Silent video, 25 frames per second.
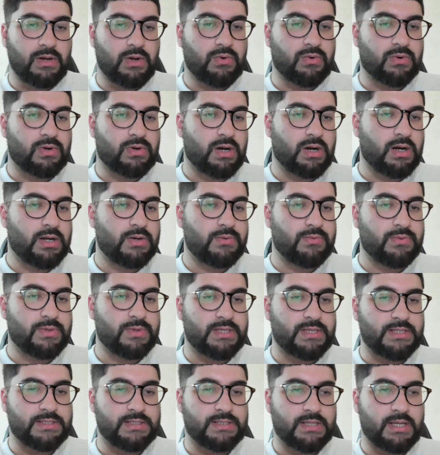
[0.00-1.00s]
guard with
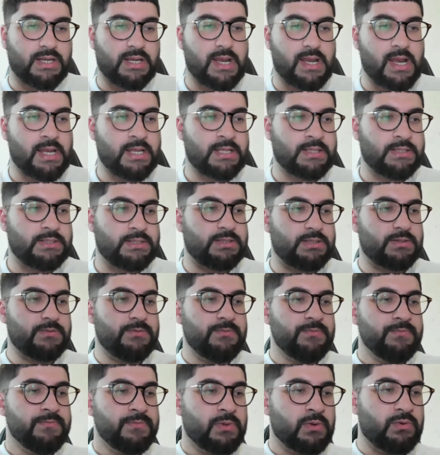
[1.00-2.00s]
his hands,
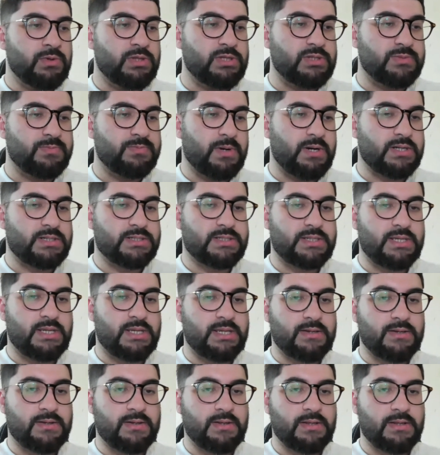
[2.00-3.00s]
with his
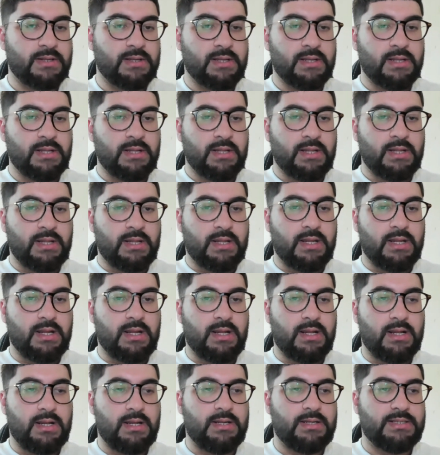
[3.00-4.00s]
boxing.
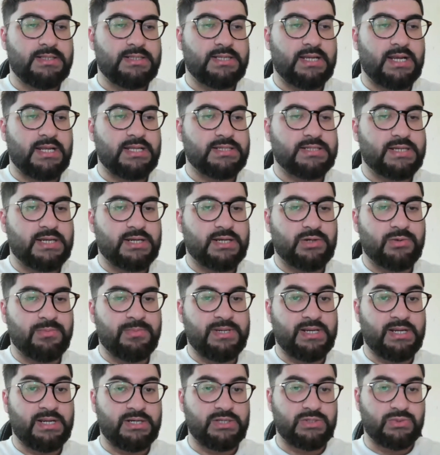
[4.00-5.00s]
His hands tend to
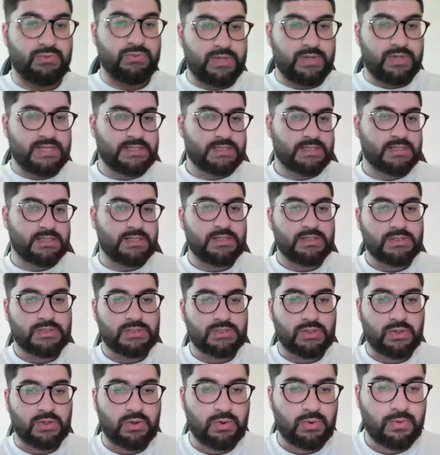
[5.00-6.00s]
be down his waist.
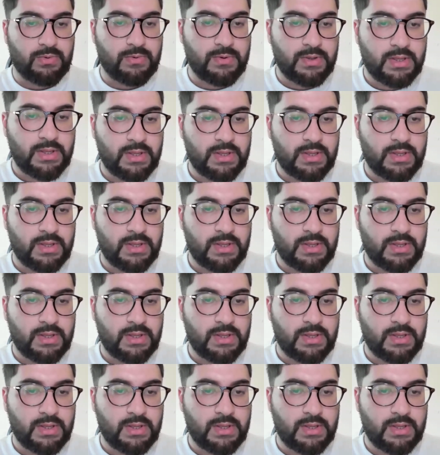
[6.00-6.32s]
So